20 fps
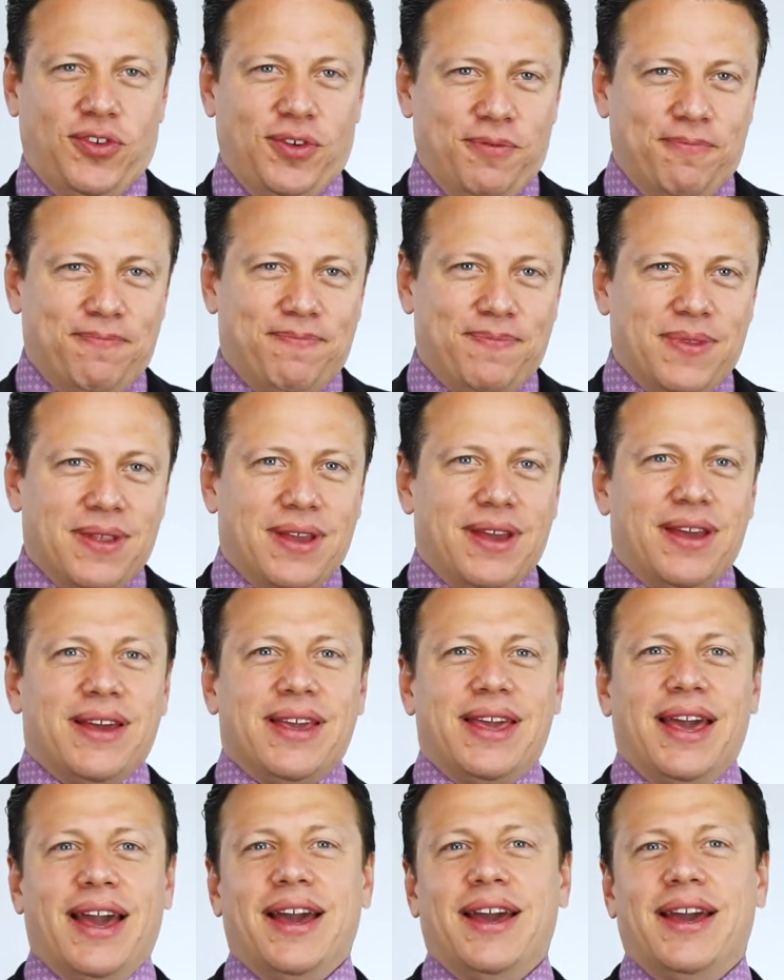to,
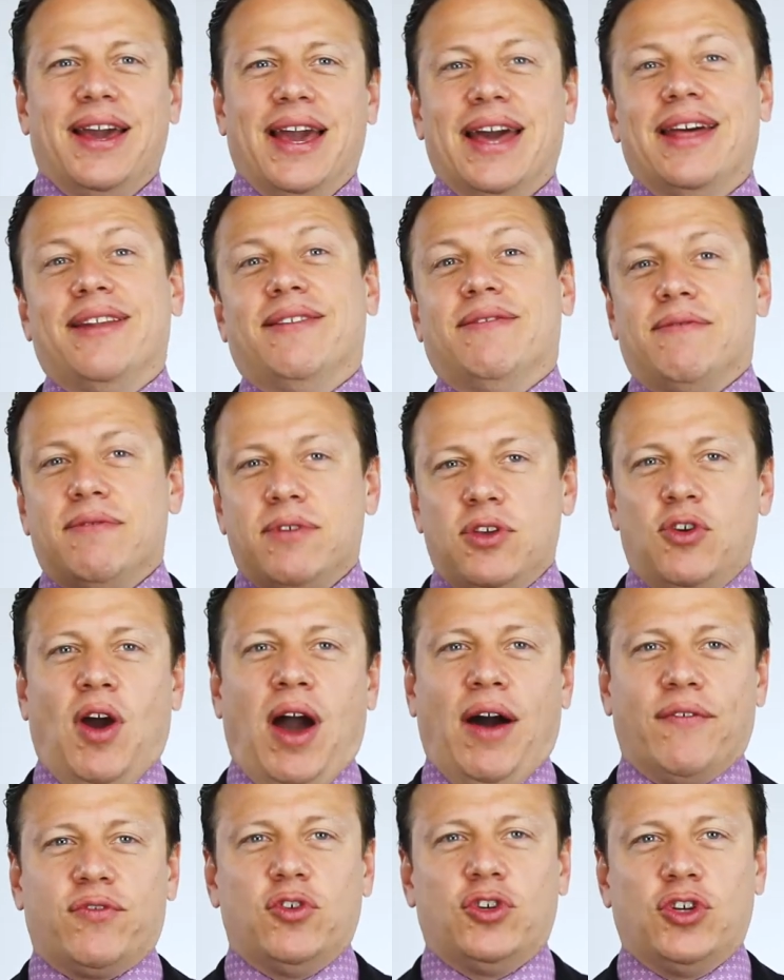okay? And you
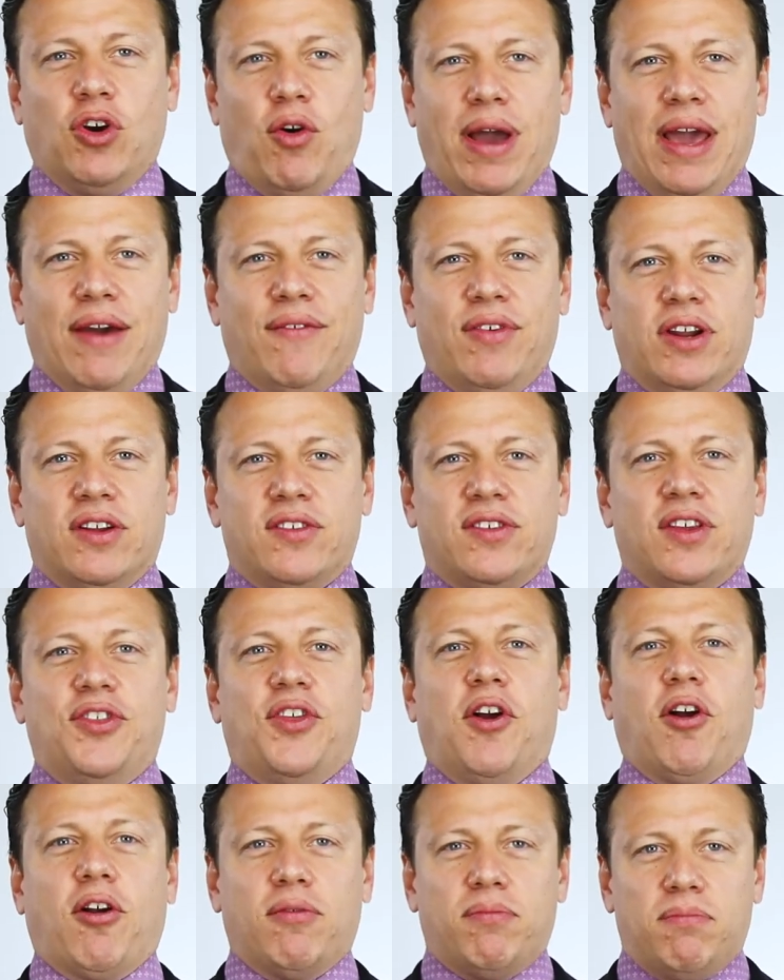have to show evidence that
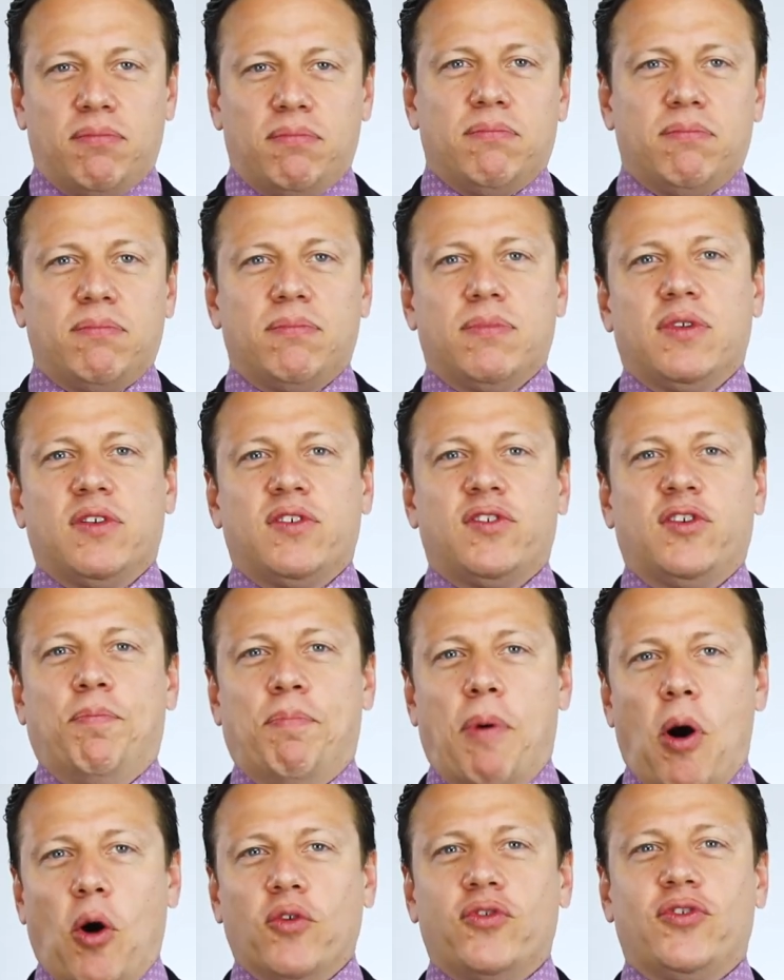they're
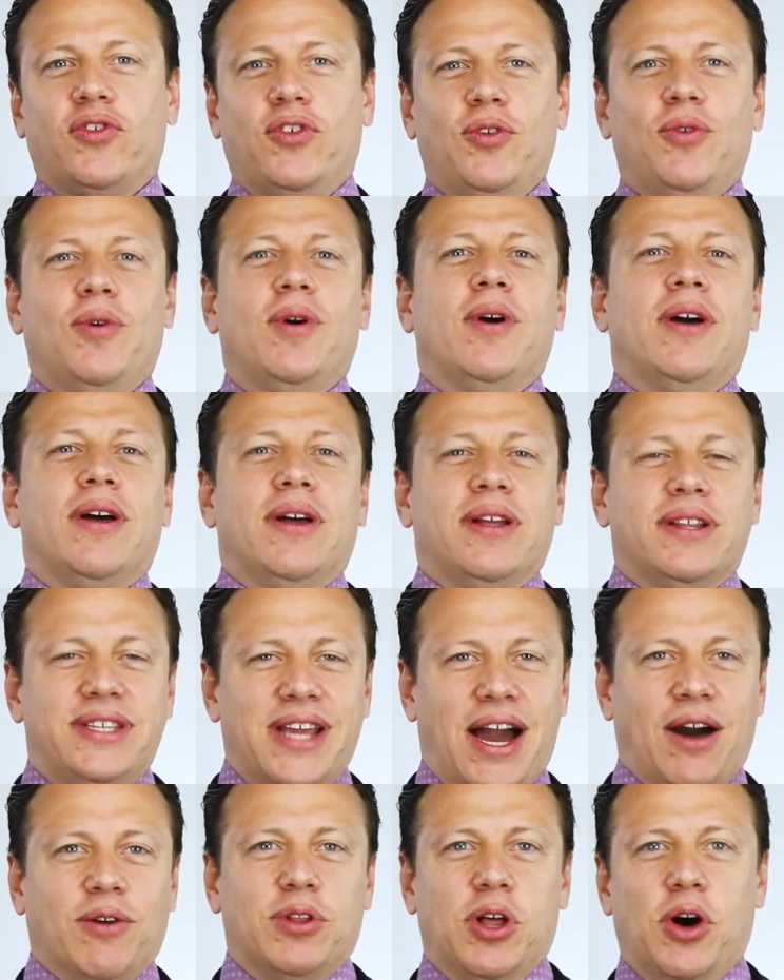supposed to
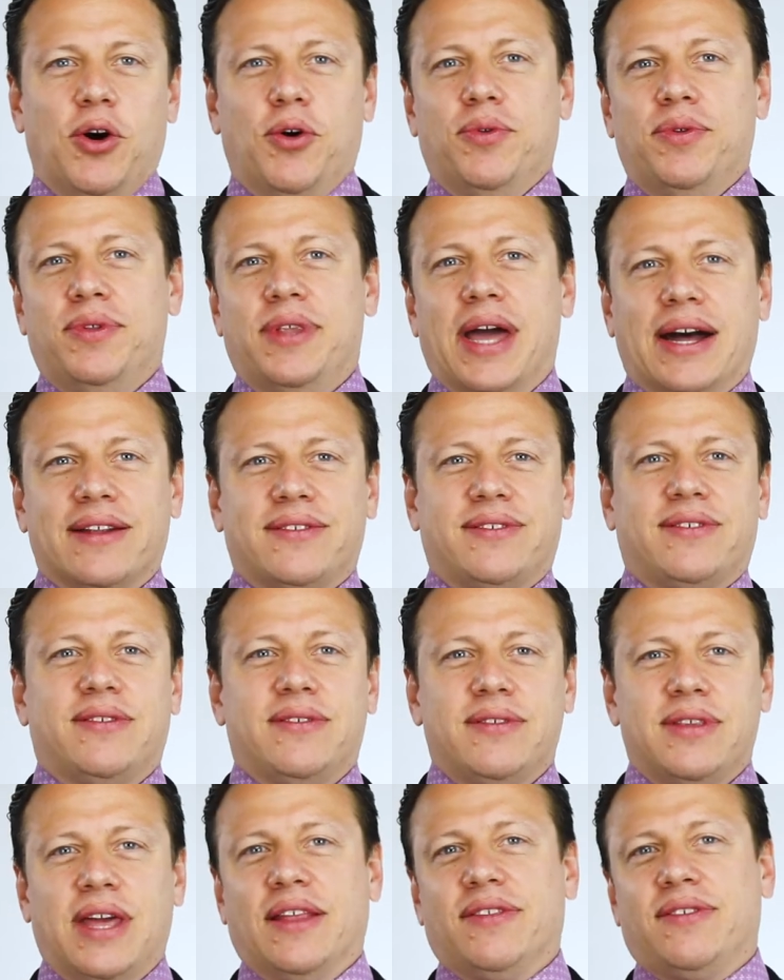download.
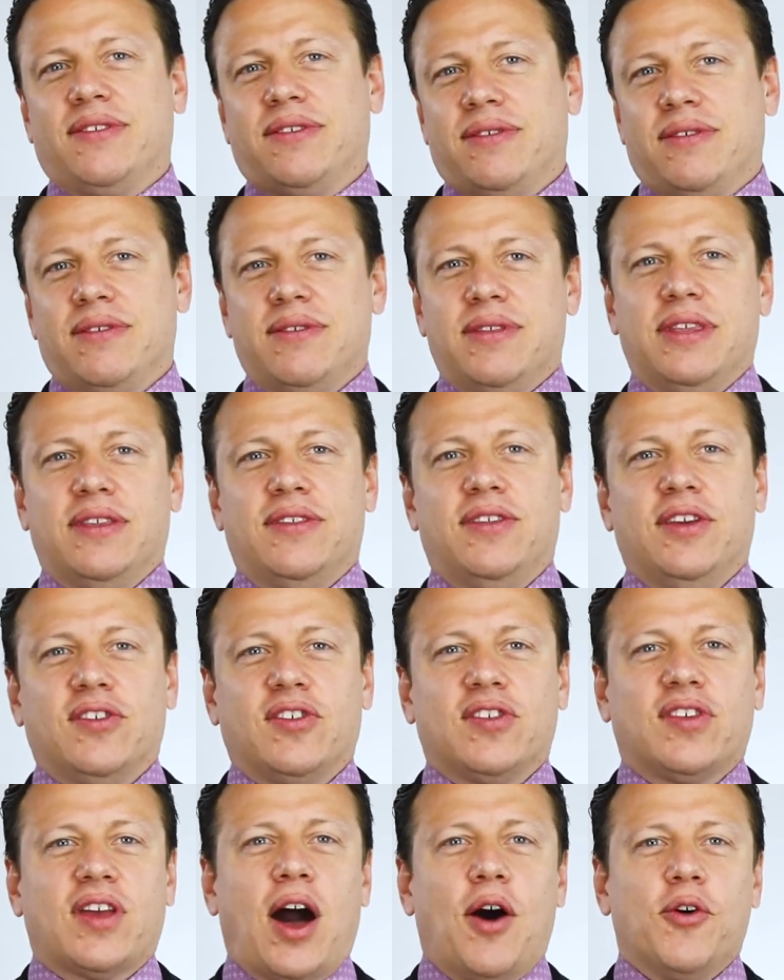
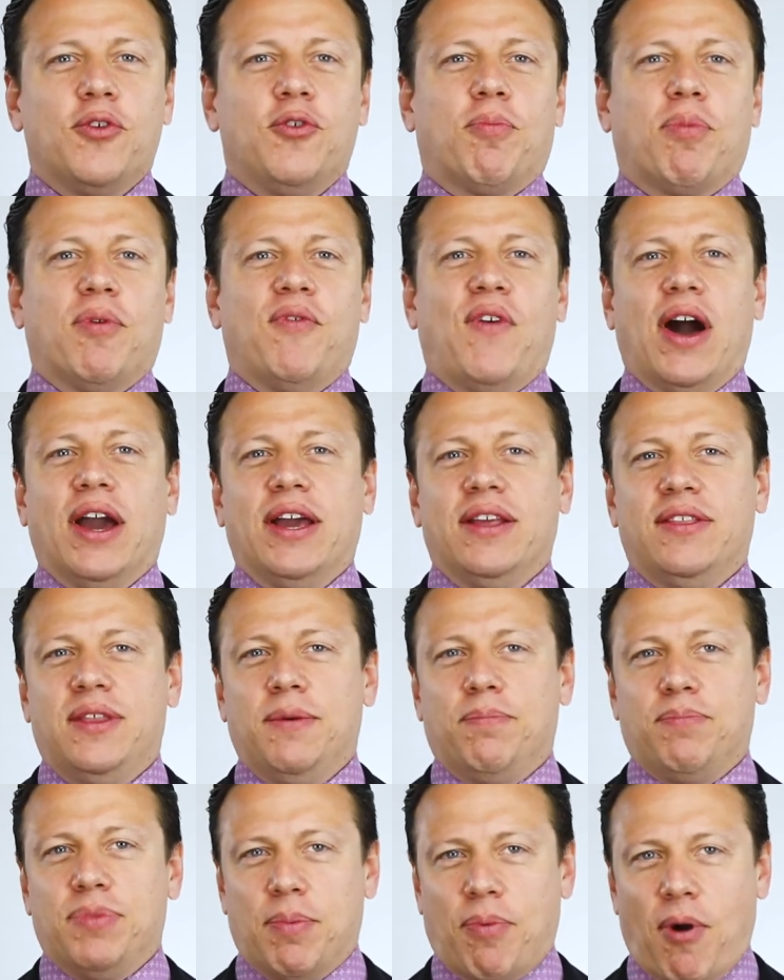This is how you provide
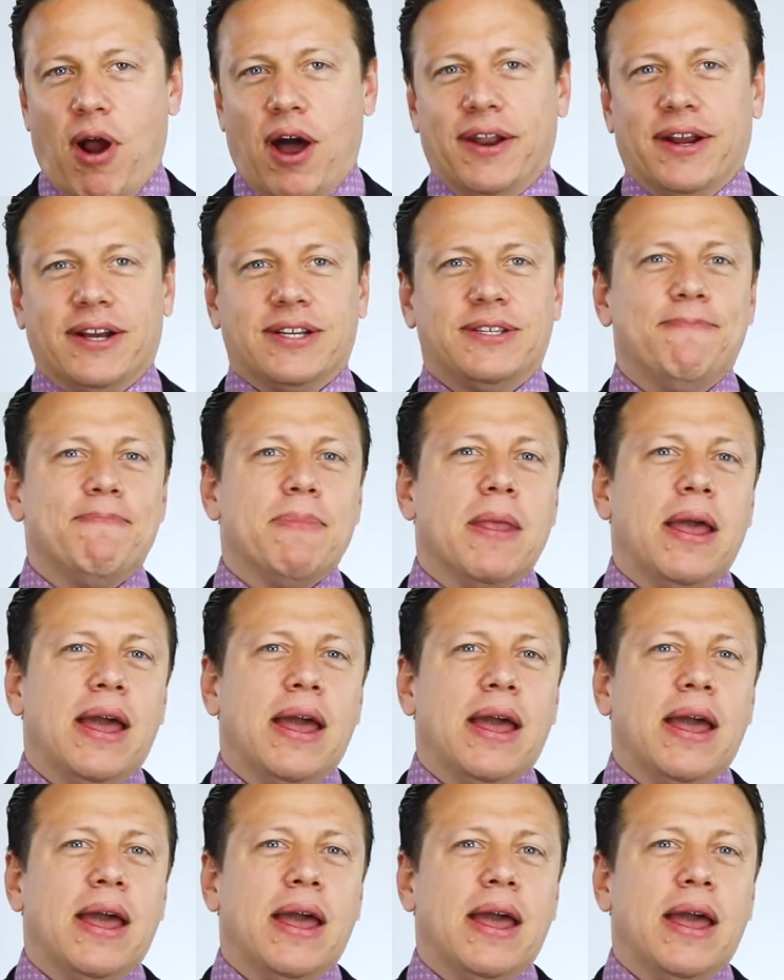the product.